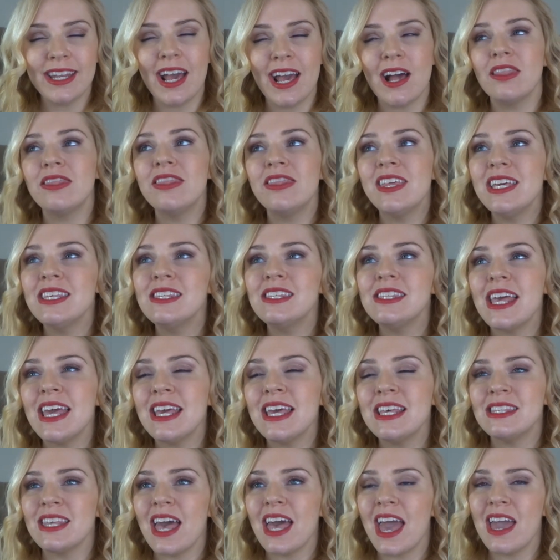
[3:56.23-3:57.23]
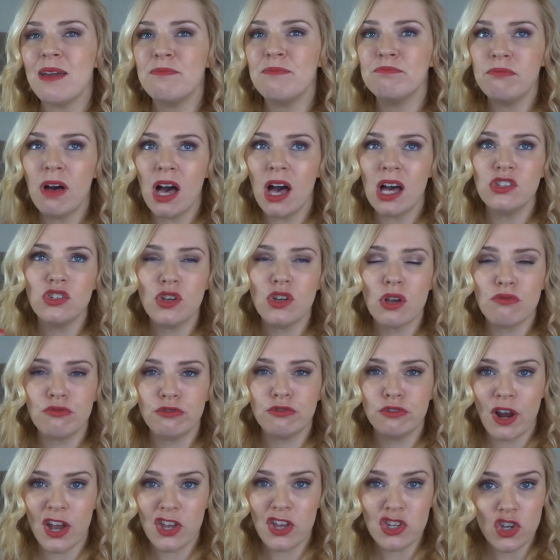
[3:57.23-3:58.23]
Now, this is a much
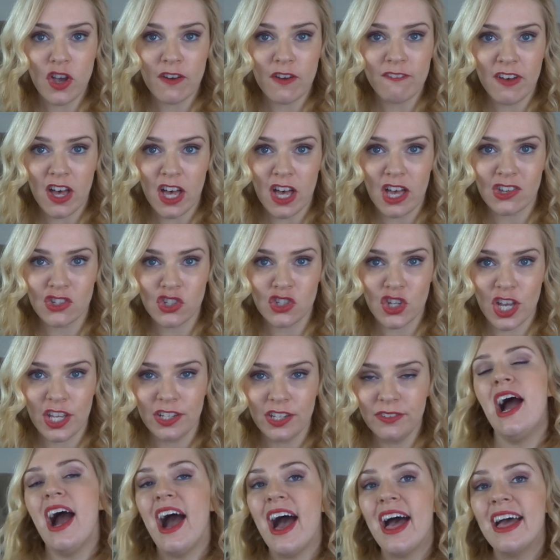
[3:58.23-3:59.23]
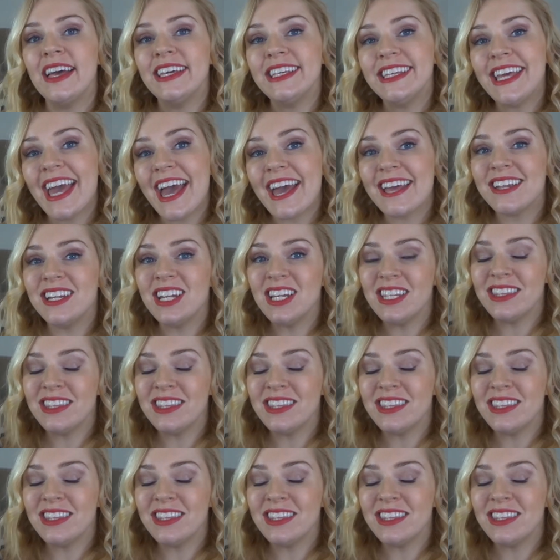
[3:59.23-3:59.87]
fresher version. Again,